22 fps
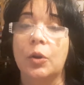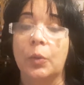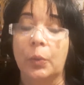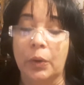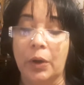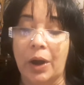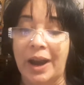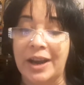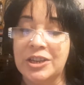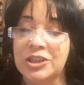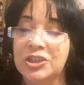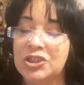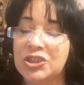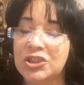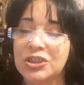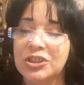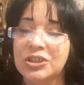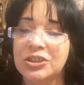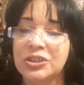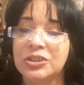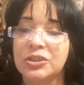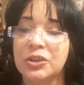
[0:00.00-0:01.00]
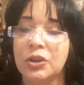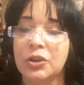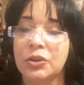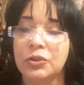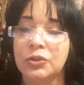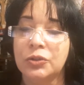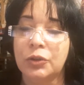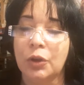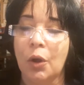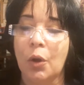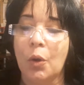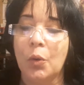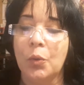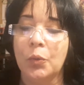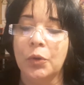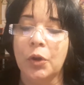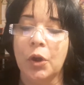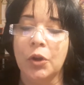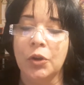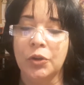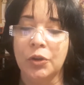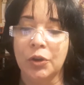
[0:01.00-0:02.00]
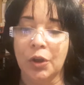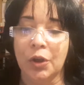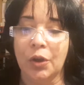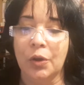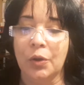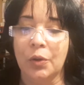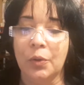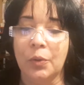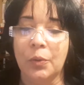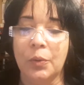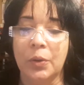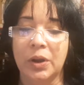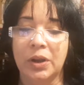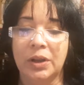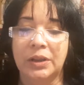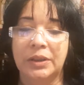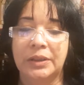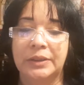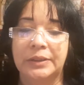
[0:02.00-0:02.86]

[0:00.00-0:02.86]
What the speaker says: where I just don't know,